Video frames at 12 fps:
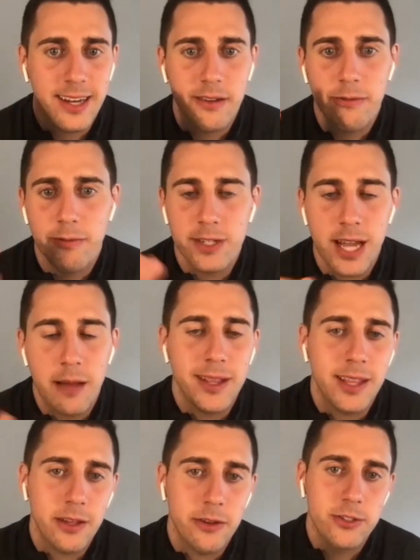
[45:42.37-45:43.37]
And over time, I
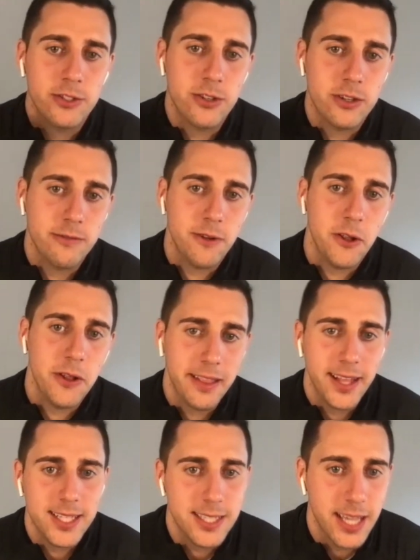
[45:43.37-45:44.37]
think you just start to fall out of
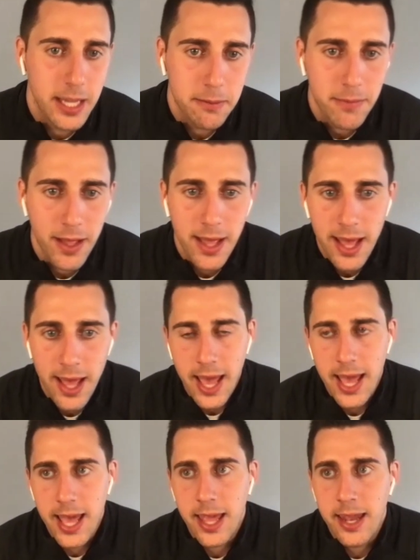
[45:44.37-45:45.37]
that scheme,
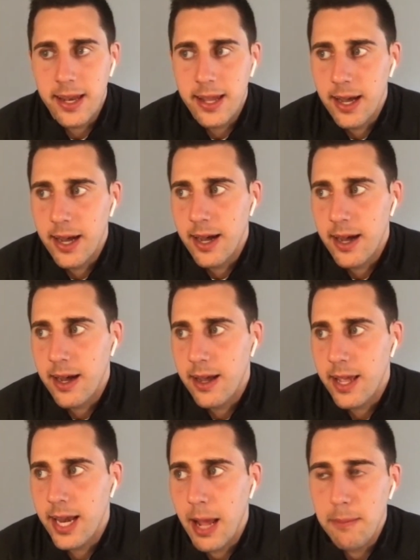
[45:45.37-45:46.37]
and uh,
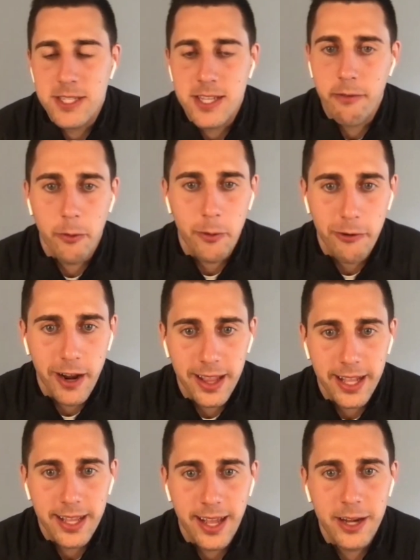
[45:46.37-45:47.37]
it happens to everyone, right?
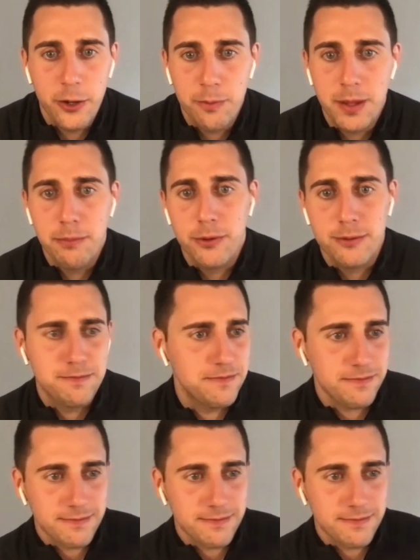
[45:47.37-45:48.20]
Like I know people